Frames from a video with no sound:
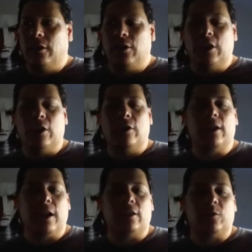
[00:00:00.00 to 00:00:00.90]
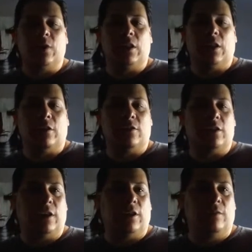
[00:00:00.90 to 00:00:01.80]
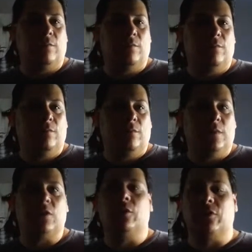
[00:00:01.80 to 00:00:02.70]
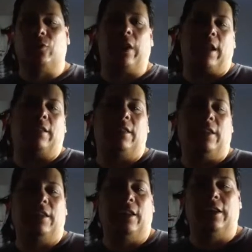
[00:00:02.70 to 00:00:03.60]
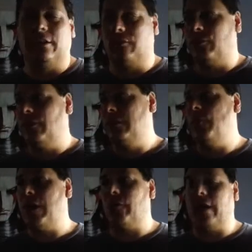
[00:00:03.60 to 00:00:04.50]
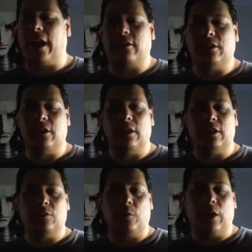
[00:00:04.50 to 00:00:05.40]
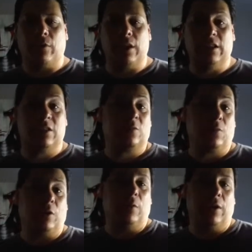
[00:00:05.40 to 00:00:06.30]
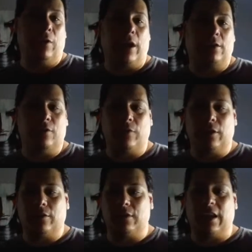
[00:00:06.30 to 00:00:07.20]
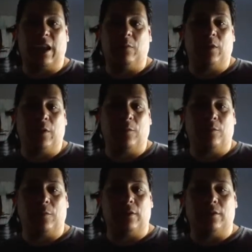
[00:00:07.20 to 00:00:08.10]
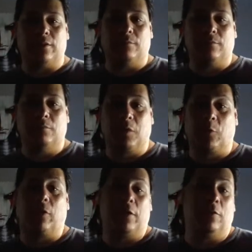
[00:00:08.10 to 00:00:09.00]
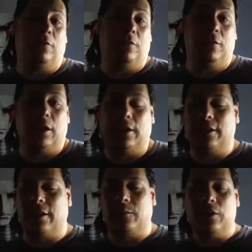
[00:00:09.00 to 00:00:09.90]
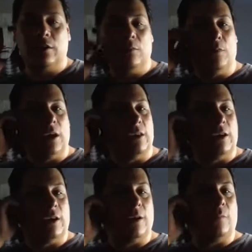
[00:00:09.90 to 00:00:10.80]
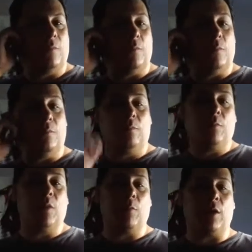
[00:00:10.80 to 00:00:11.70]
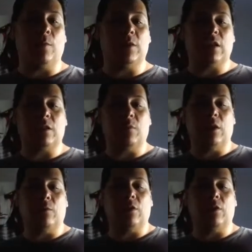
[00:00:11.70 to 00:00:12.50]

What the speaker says: You know, you hear an announcement, and then there's a so and so reacted like this, or my reaction to this, or it's just pretty big reaction trailers, and I can't blame them because they're pretty cool a lot of times. But the problem is that's been a